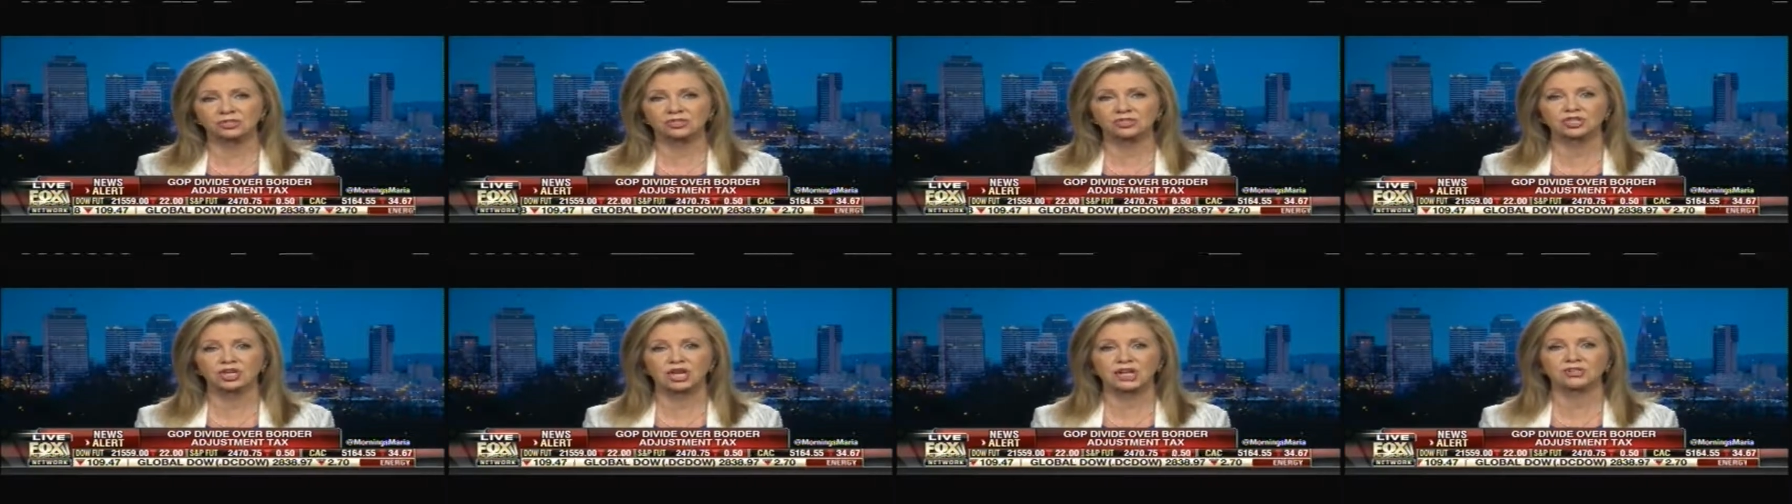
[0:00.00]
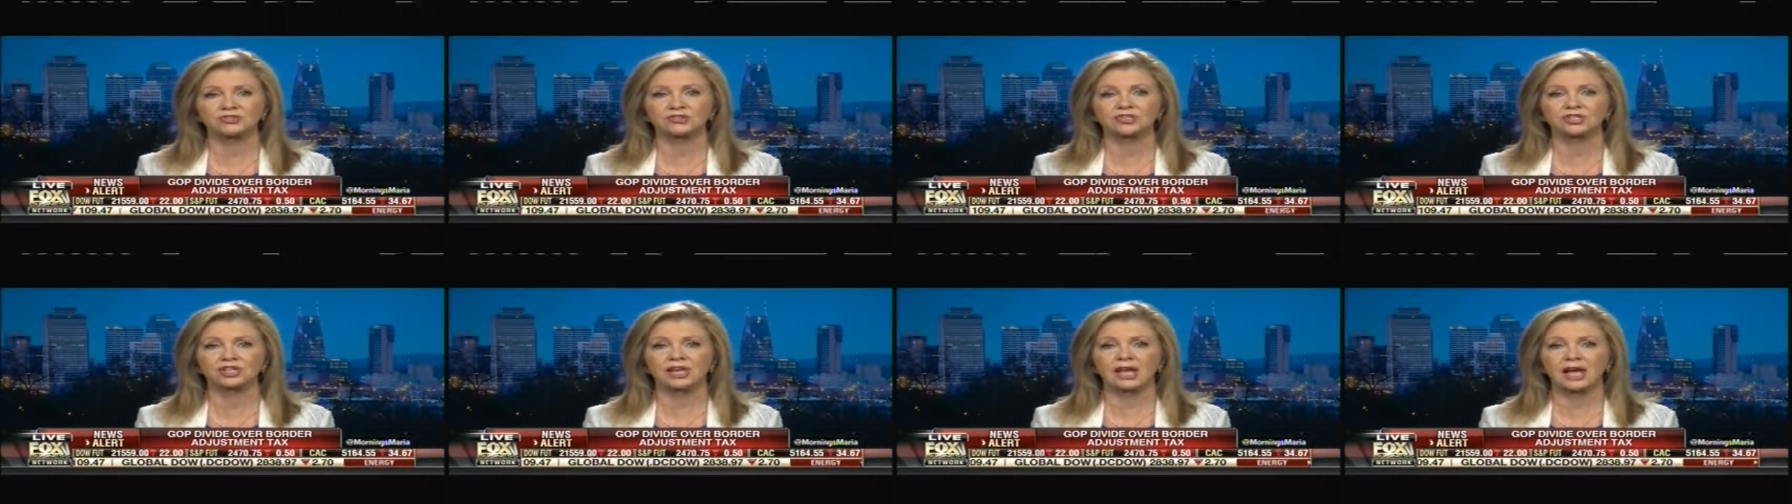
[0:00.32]
a
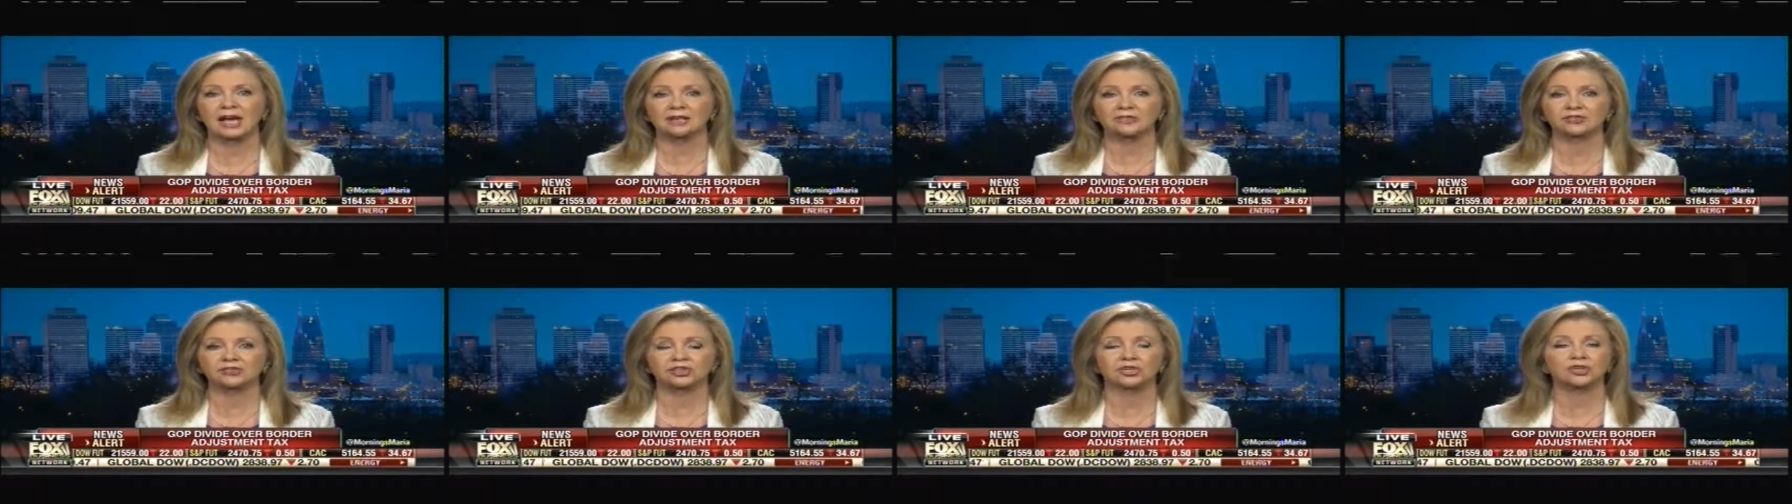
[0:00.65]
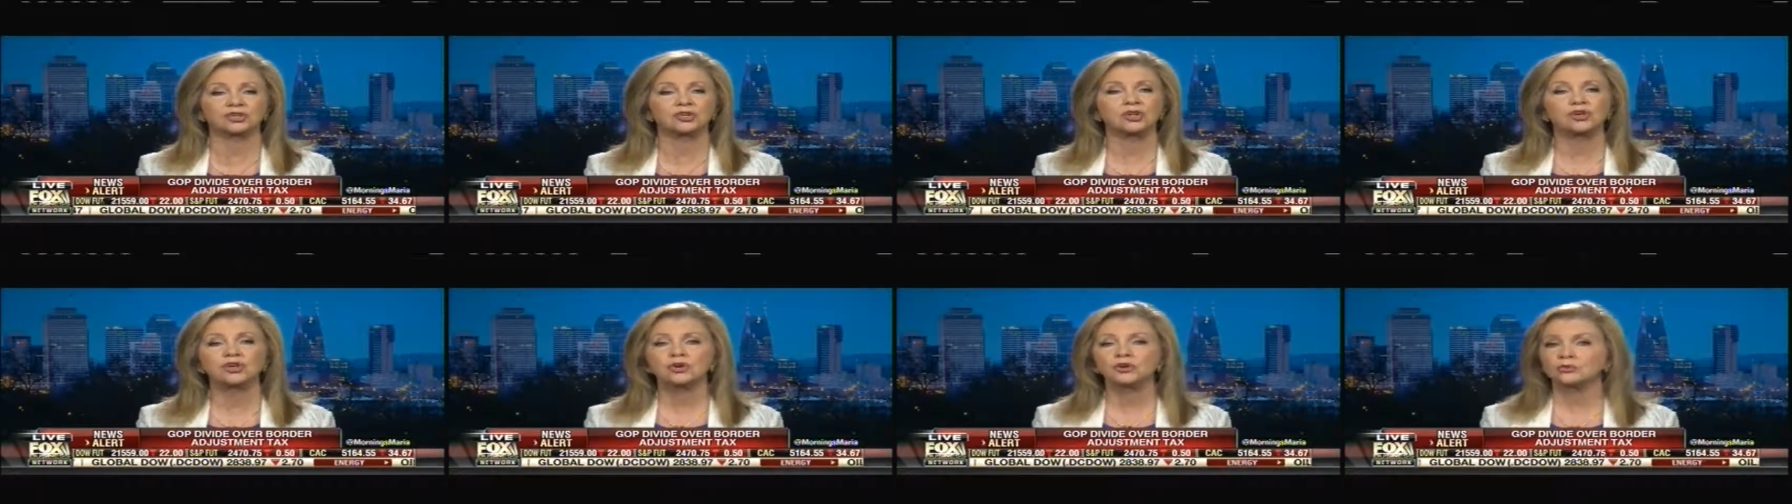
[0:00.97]
change in
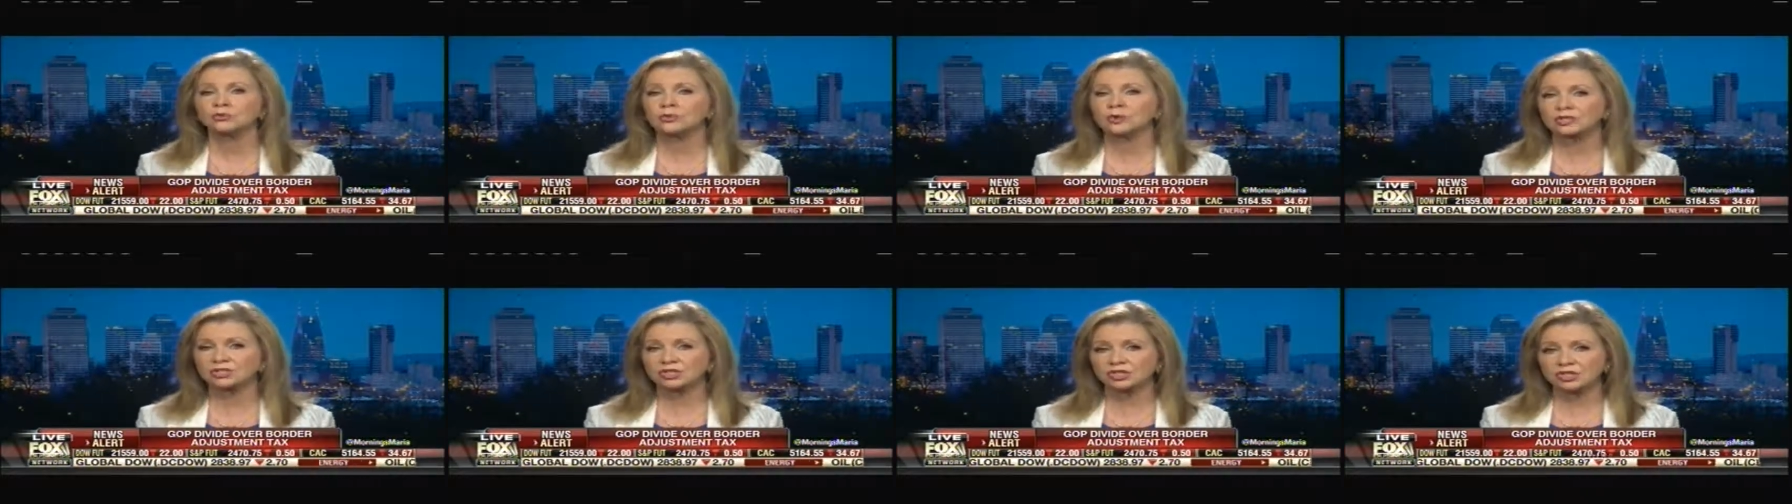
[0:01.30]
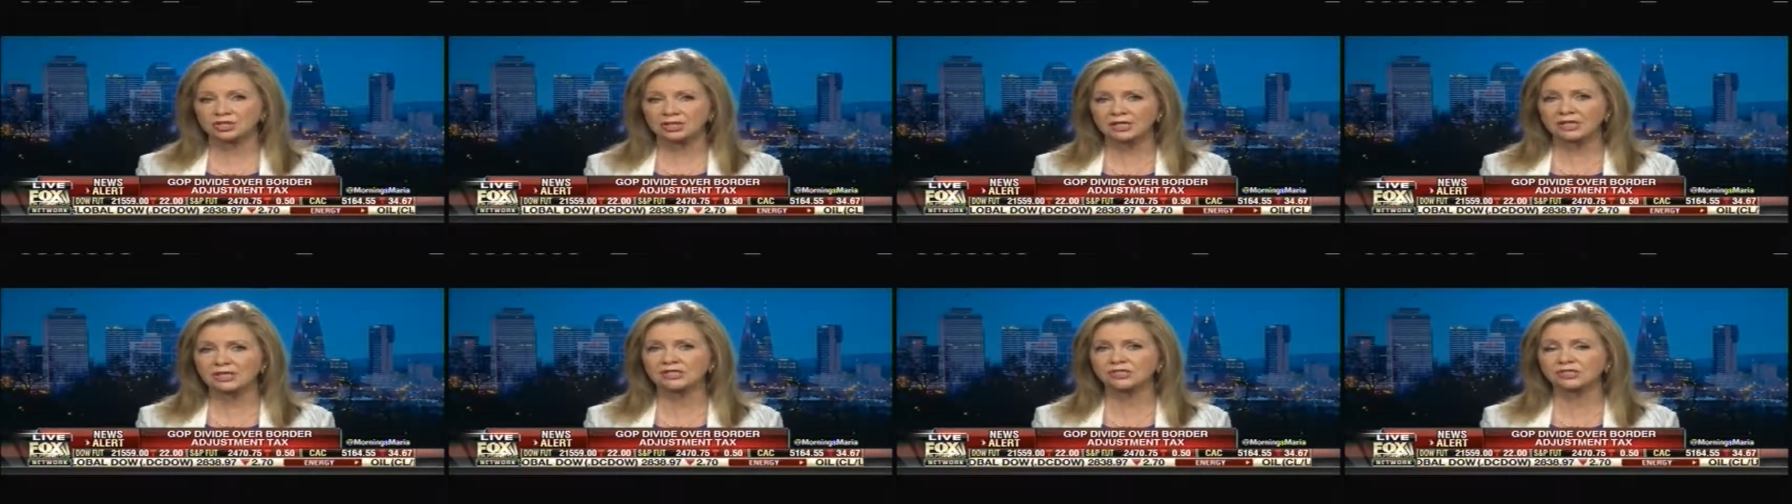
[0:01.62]
action, which
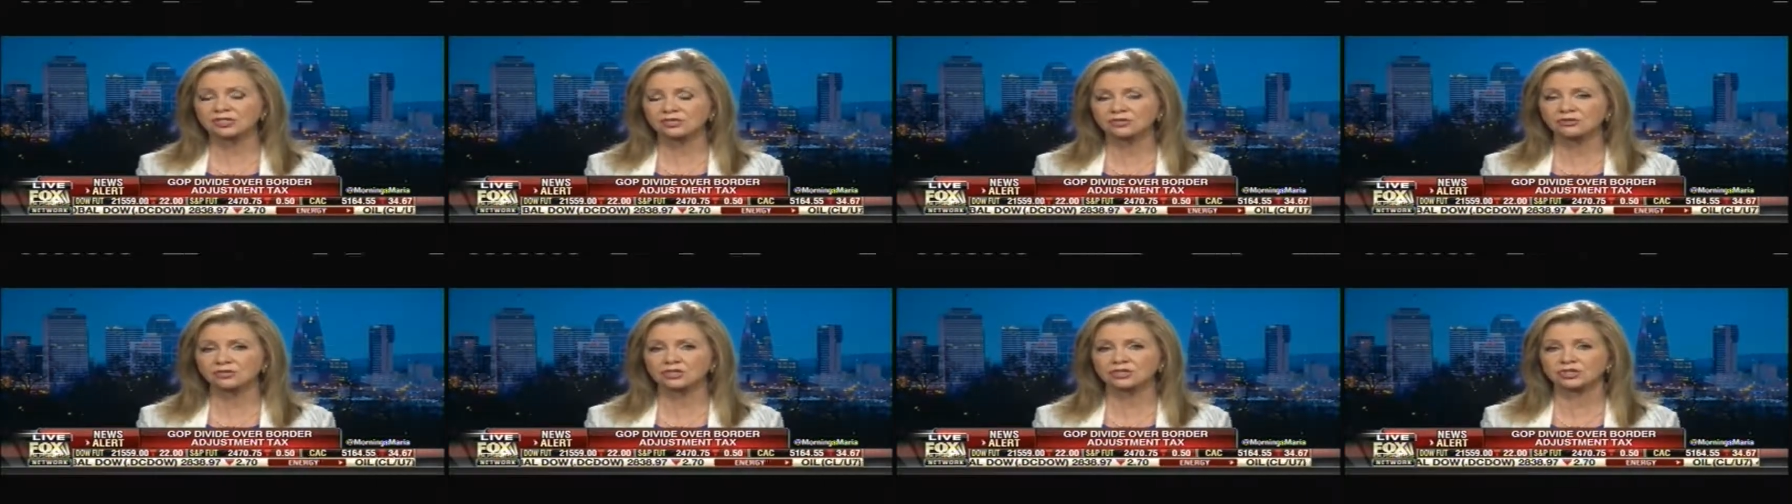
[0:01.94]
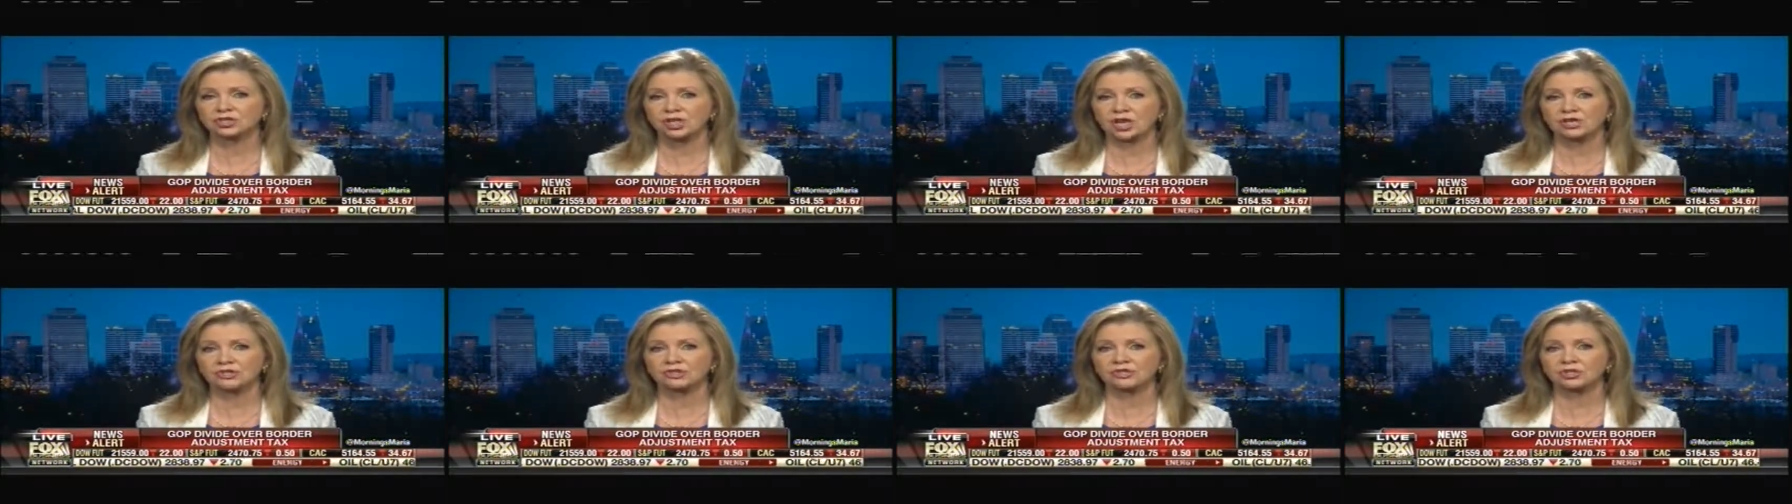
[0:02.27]
leads to a
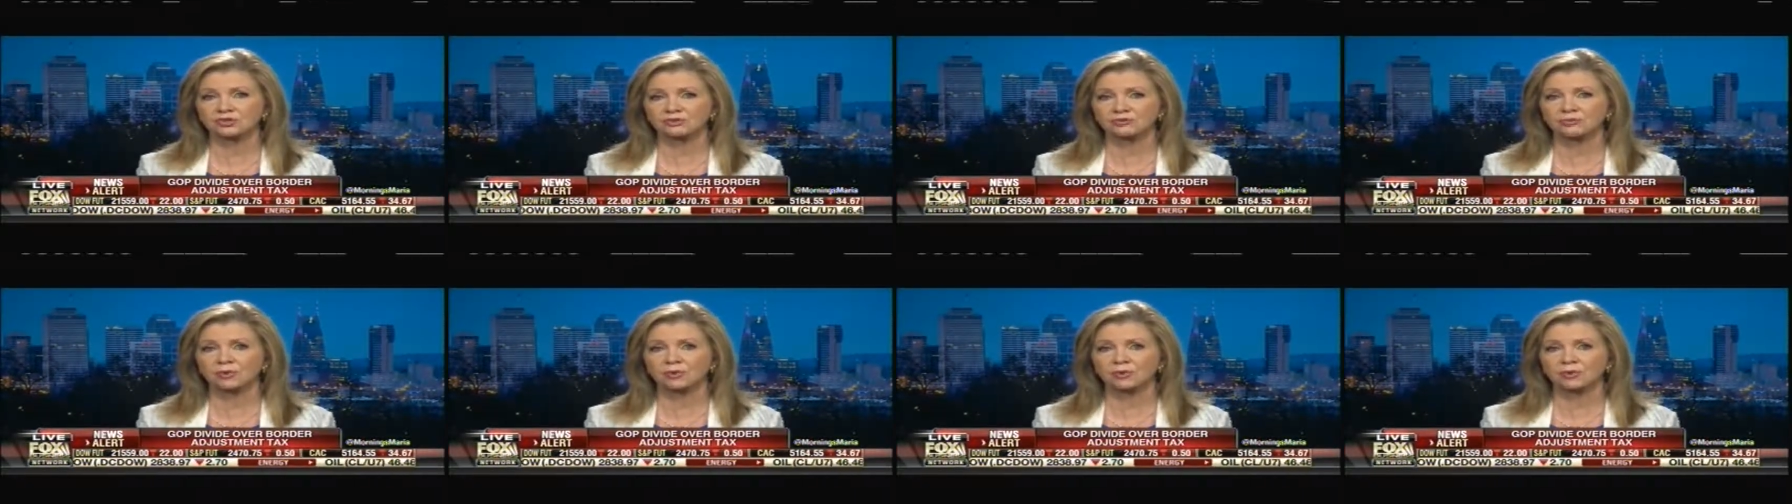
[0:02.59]
change in